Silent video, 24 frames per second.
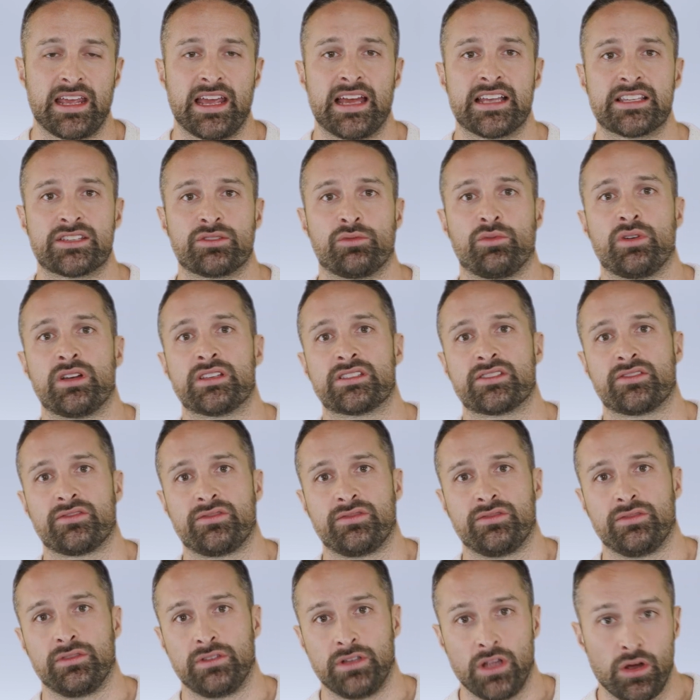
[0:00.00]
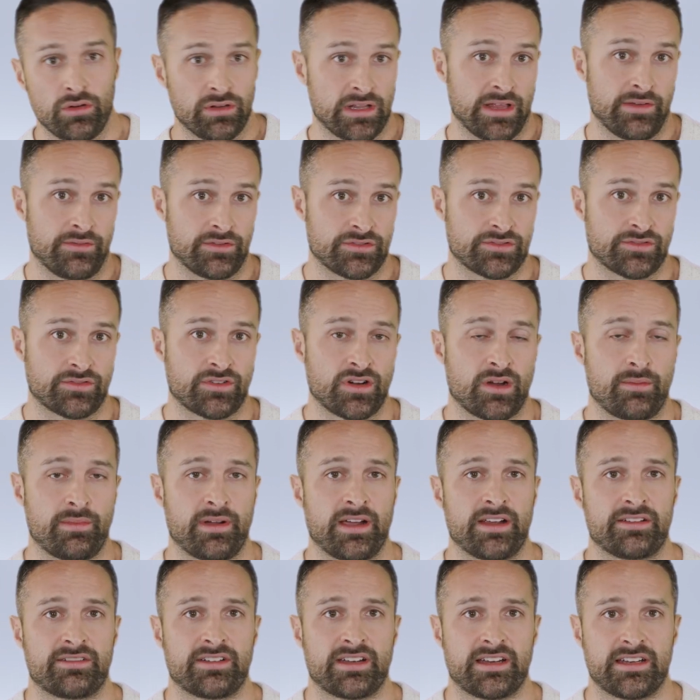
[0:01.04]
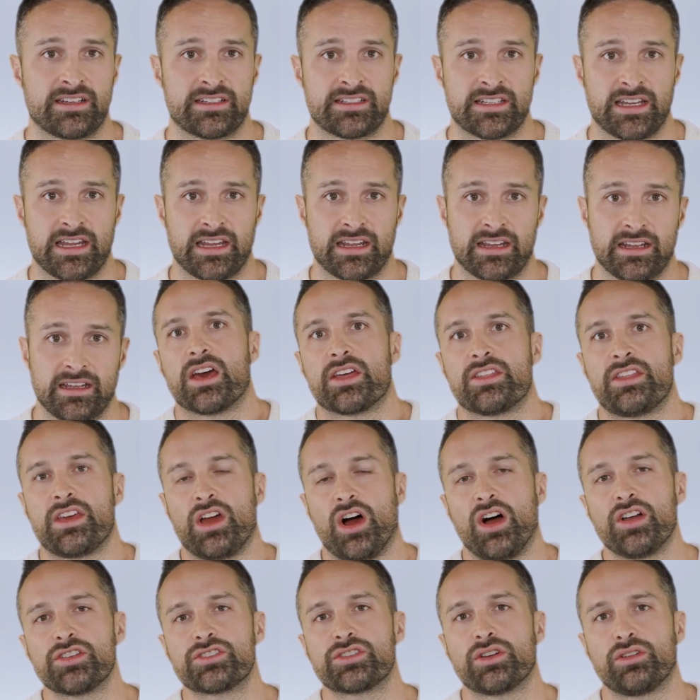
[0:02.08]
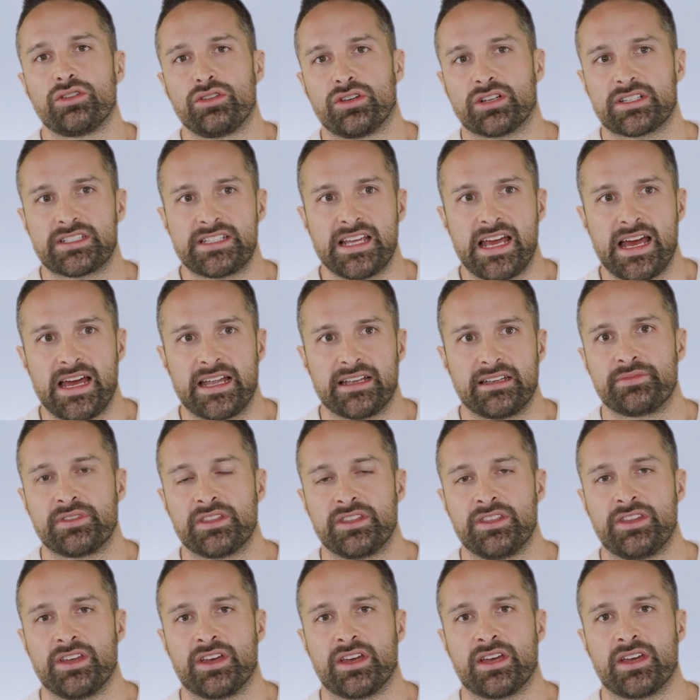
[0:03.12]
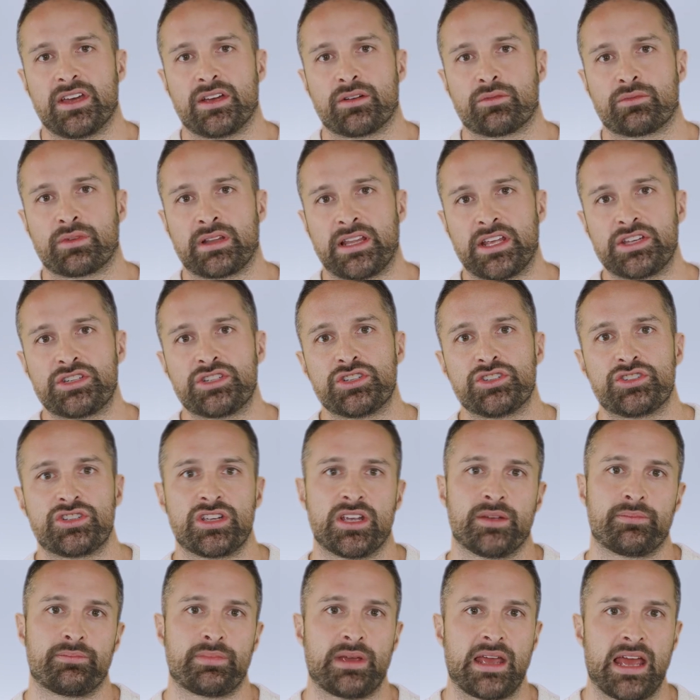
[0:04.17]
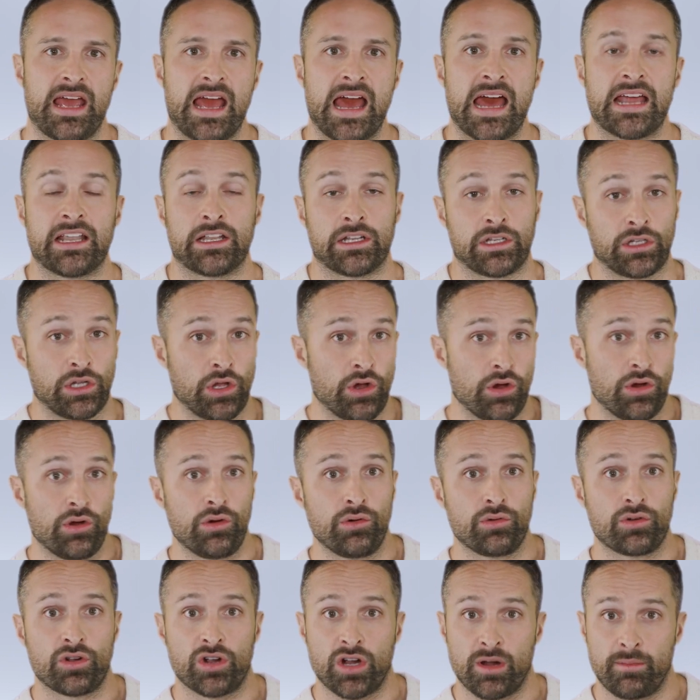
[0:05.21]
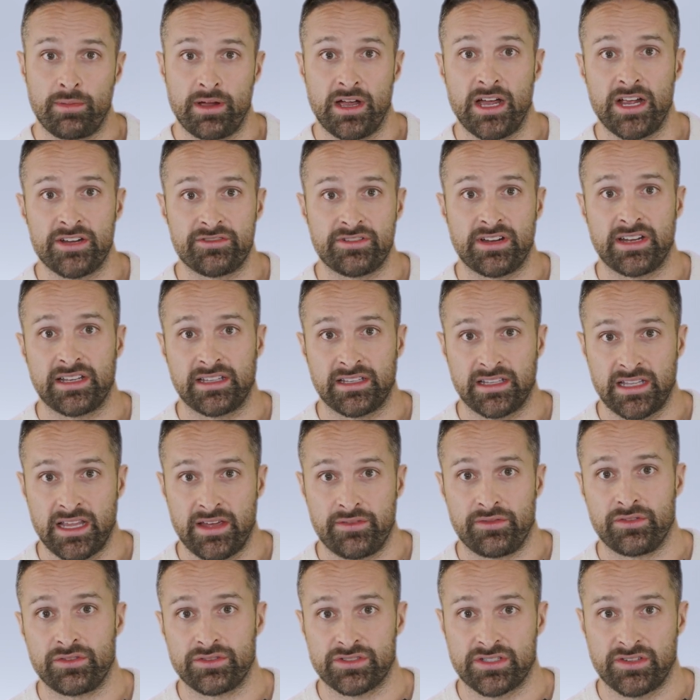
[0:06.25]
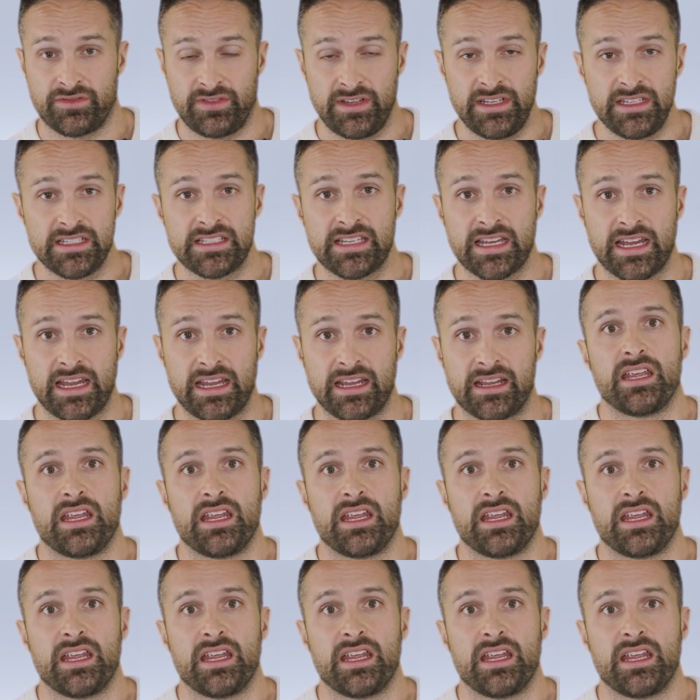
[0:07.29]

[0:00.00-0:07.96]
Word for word: as it was of low levels of carbohydrate intake. They also looked at the relationship at low carbohydrate levels of intake